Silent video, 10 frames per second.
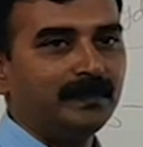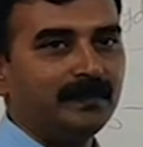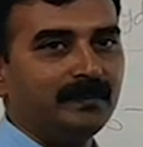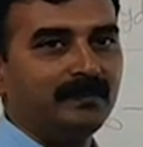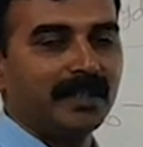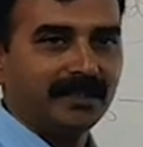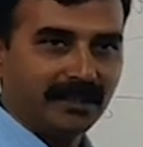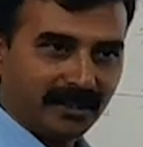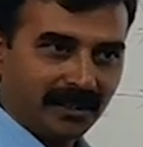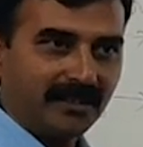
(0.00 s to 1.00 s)
because
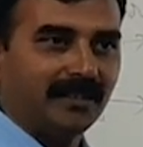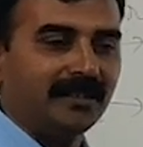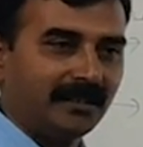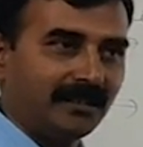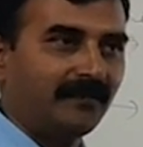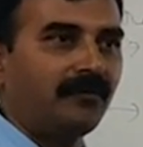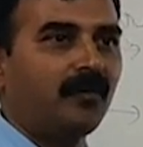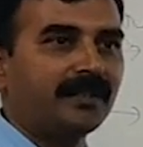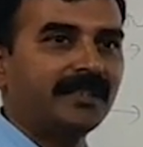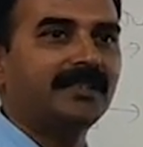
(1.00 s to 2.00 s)
the
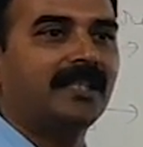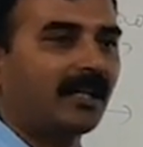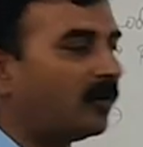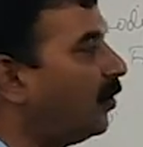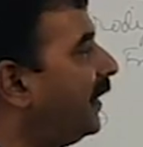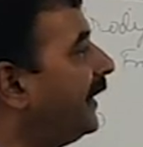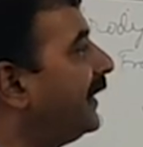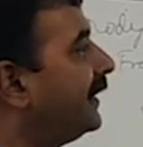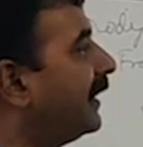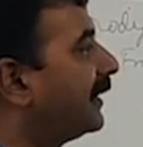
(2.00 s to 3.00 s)
forces that are holding it
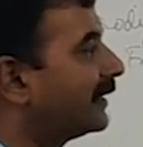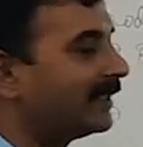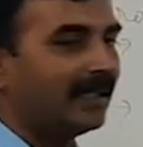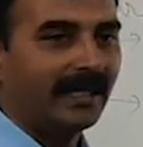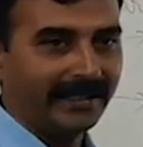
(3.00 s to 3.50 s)
are still higher.